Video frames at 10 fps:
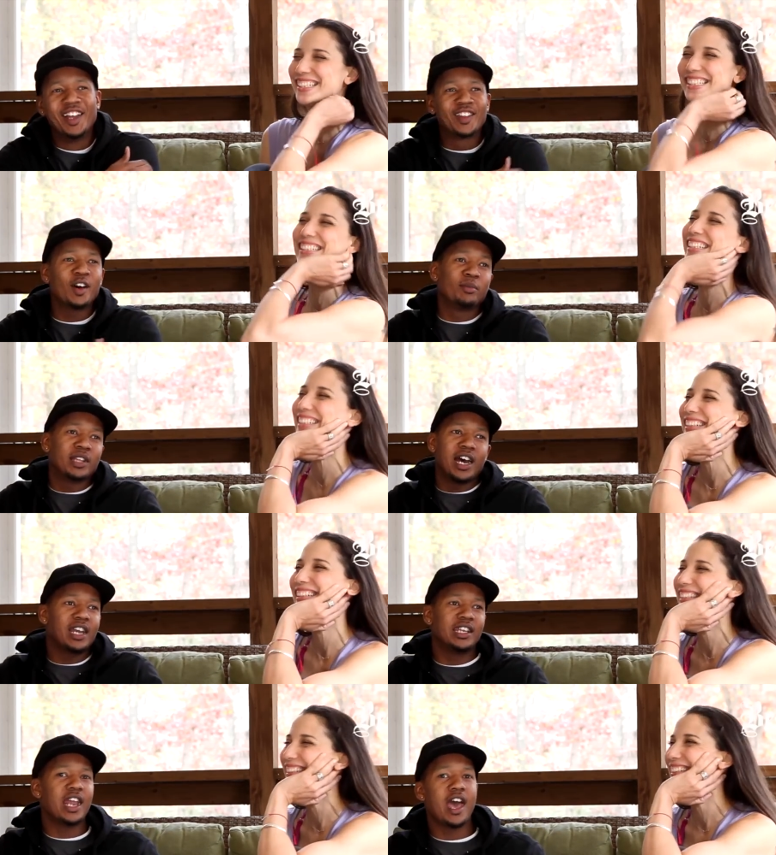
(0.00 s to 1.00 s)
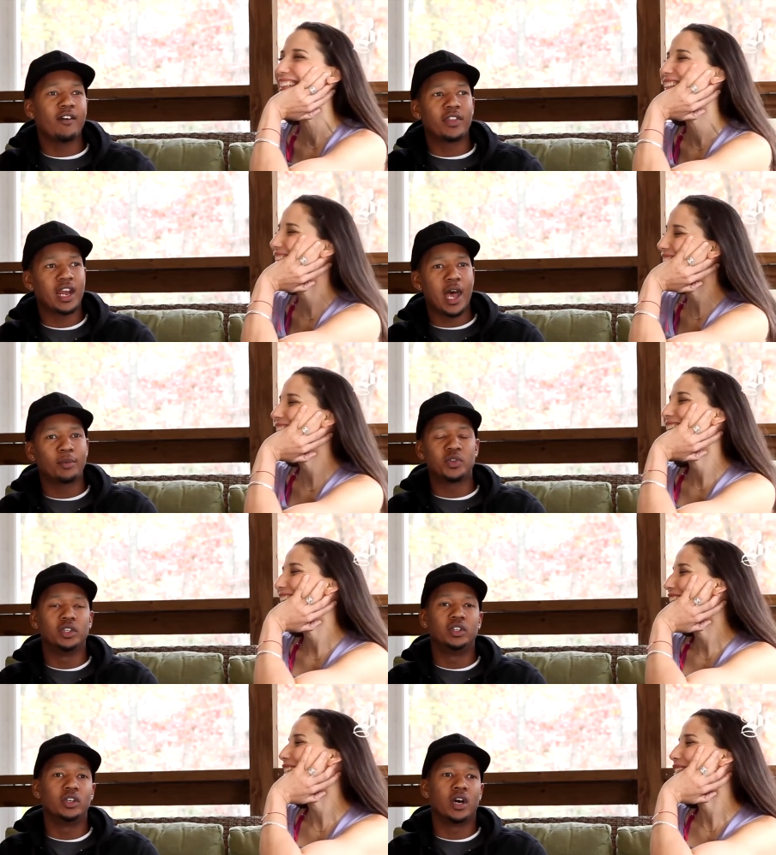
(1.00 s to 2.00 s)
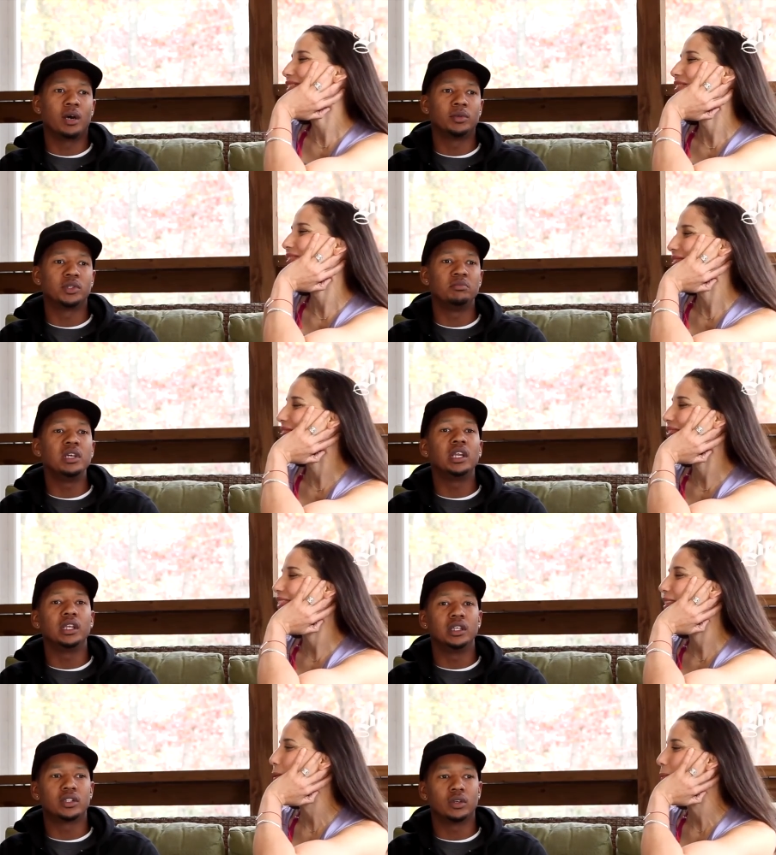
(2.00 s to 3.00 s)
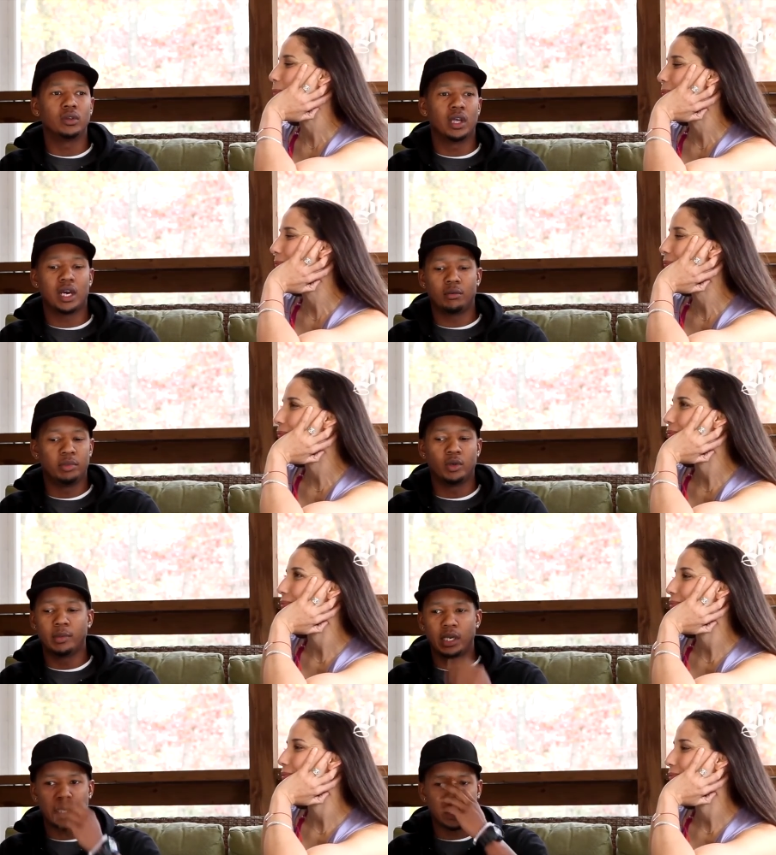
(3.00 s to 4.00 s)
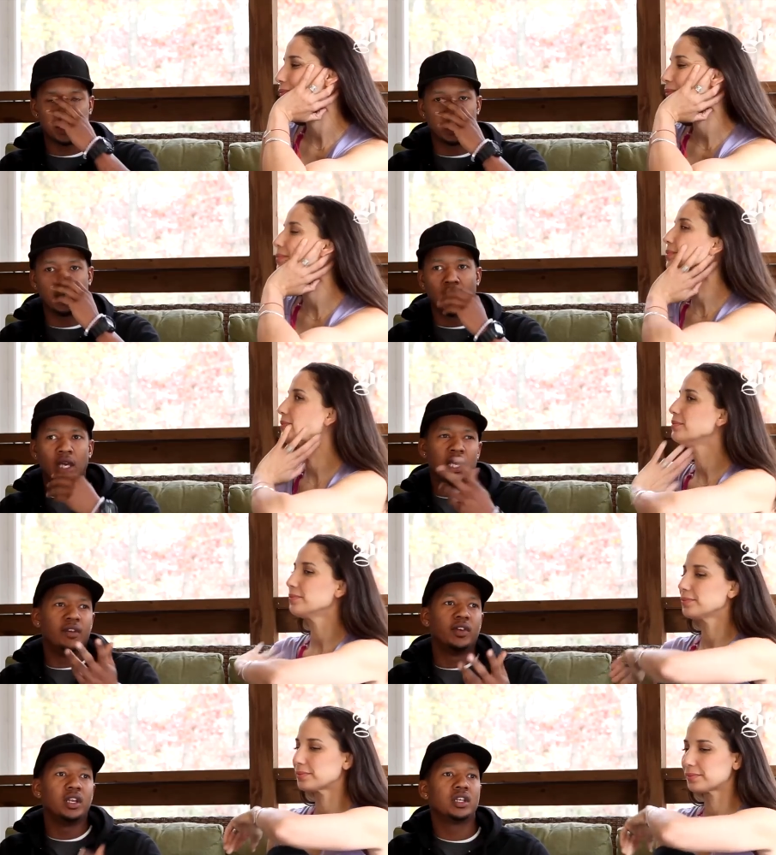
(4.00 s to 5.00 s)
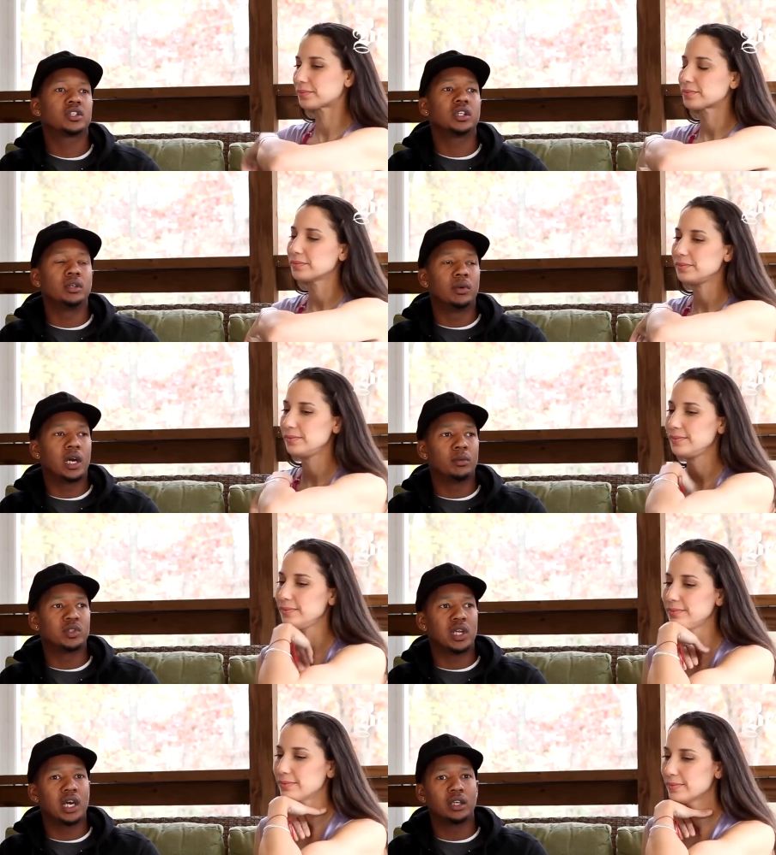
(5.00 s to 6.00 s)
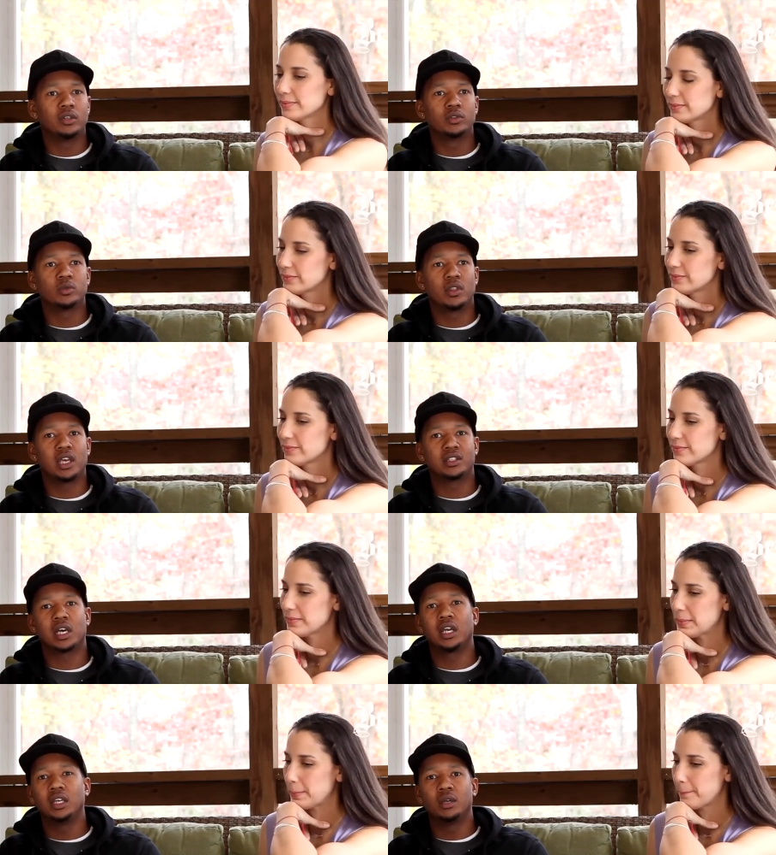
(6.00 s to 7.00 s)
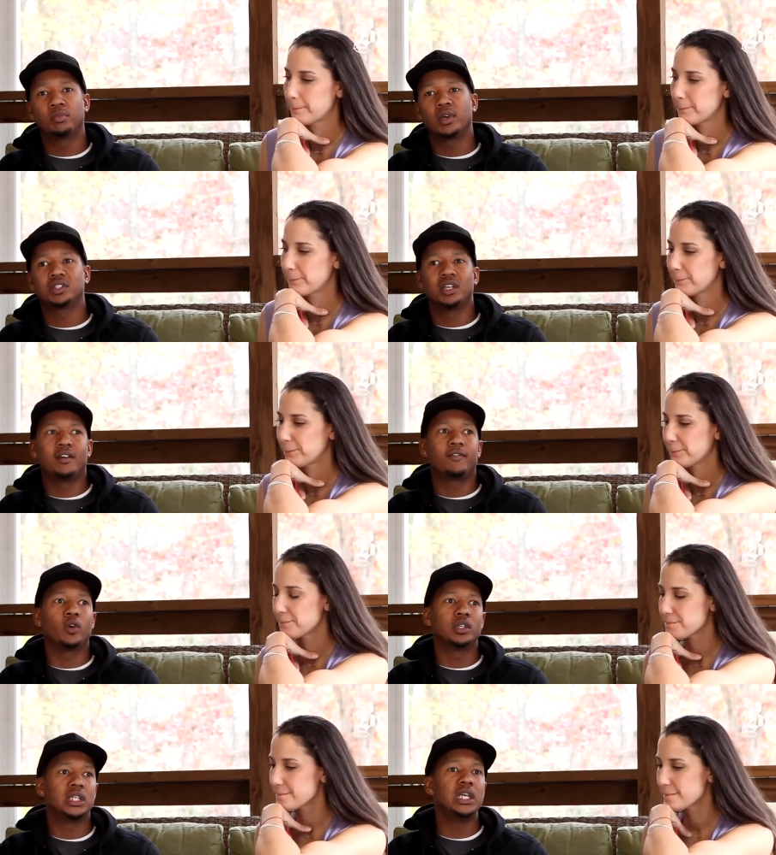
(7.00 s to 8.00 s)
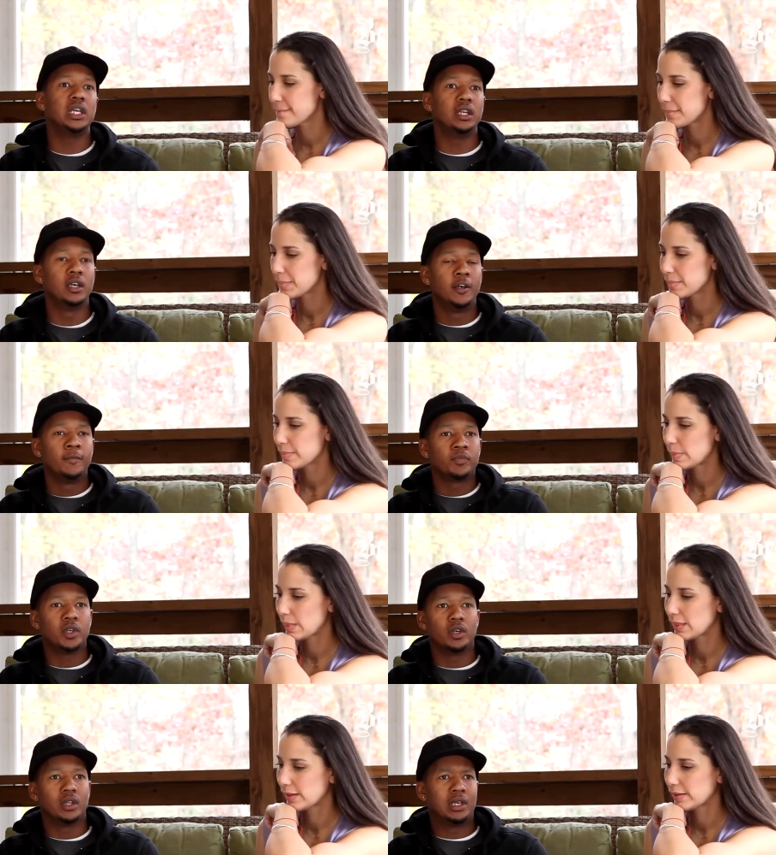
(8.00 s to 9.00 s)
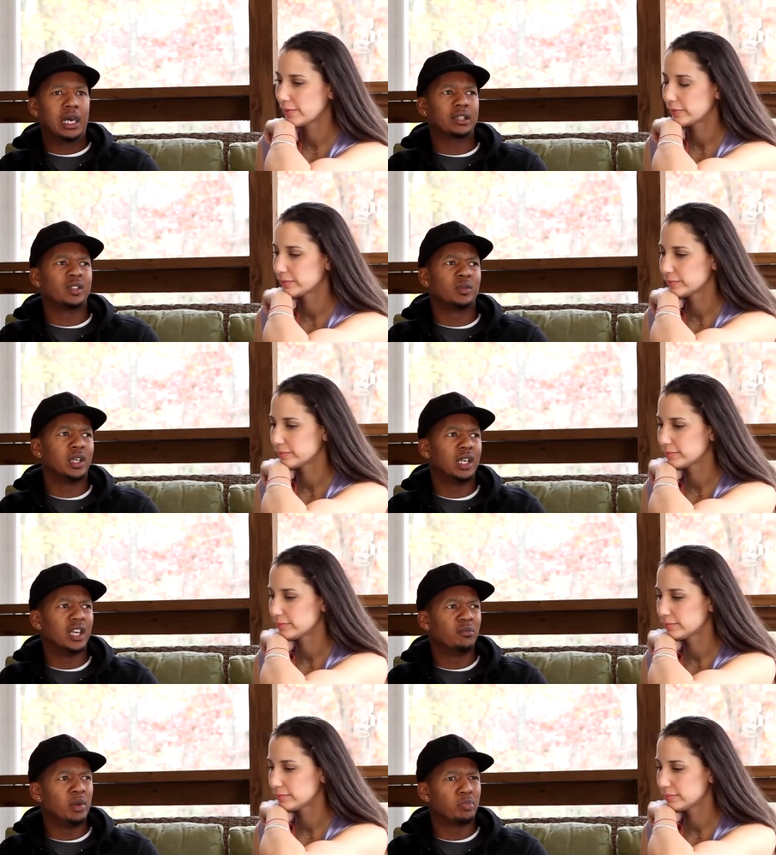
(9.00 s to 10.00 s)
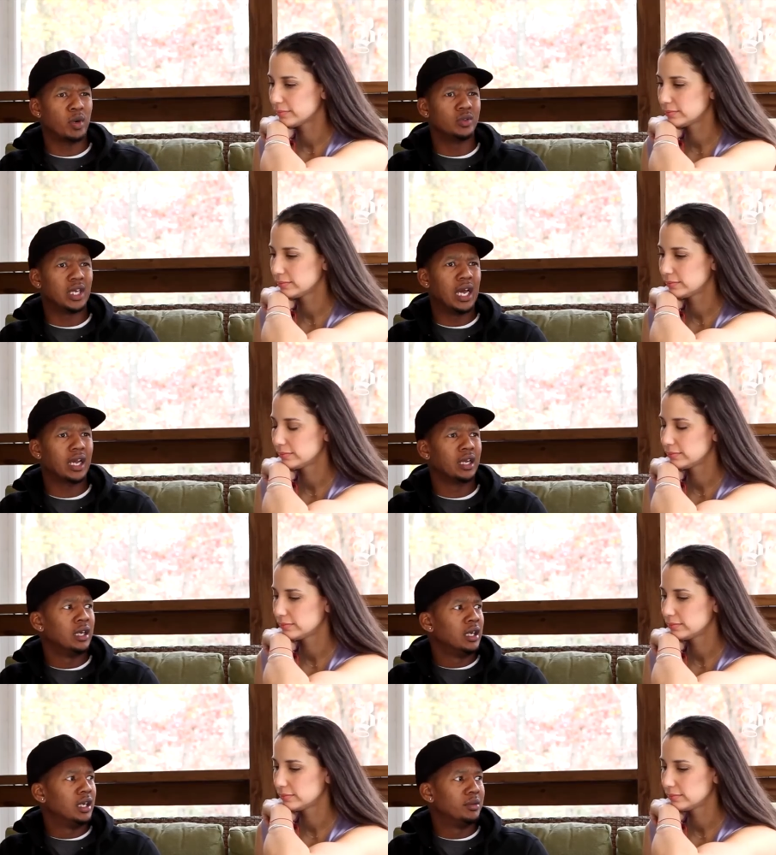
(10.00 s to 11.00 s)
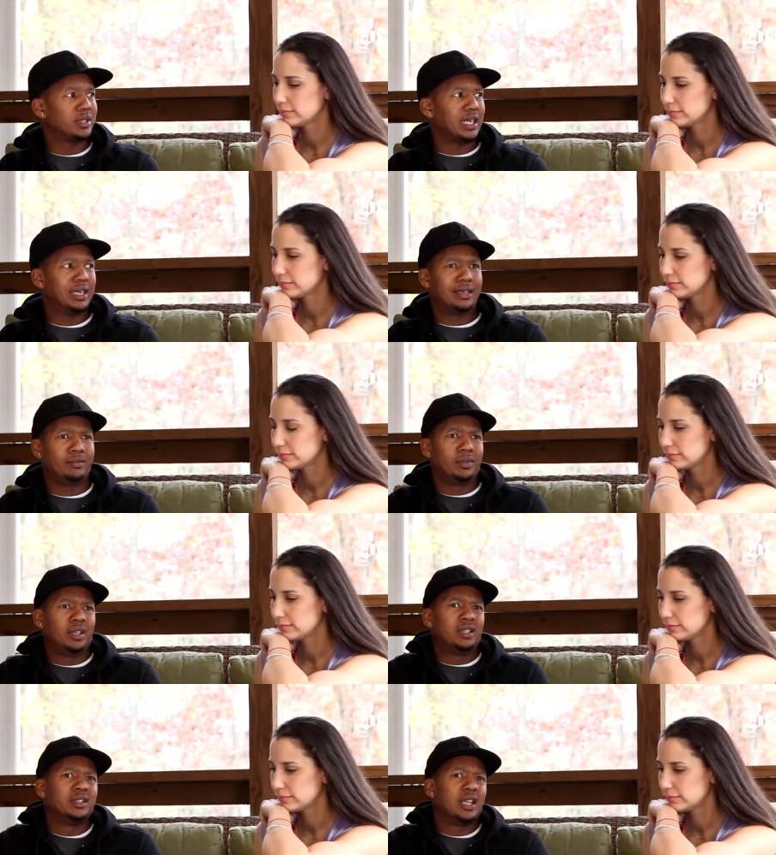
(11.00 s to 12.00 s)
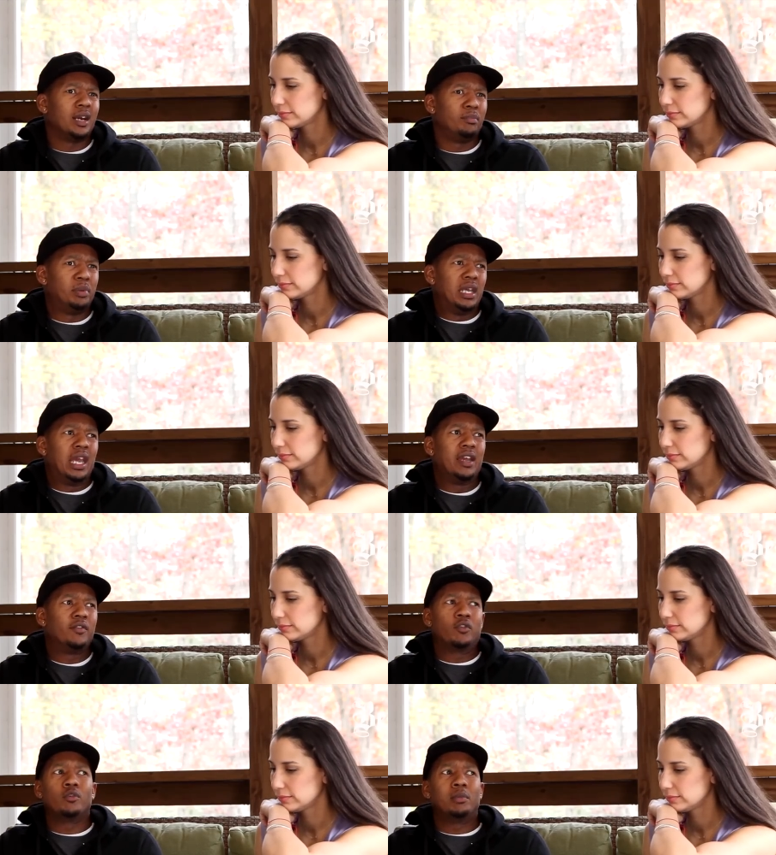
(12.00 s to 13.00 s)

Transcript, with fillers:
Speaker 1: No, but I didn't have that option. You know, I was immediately told that I would be on medication. Mm-hmm. Even initially, when I was diagnosed with anxiety and depression at 14, you know, the doctors wanted to give me Prozac. And it was like, well, isn't that a behavioral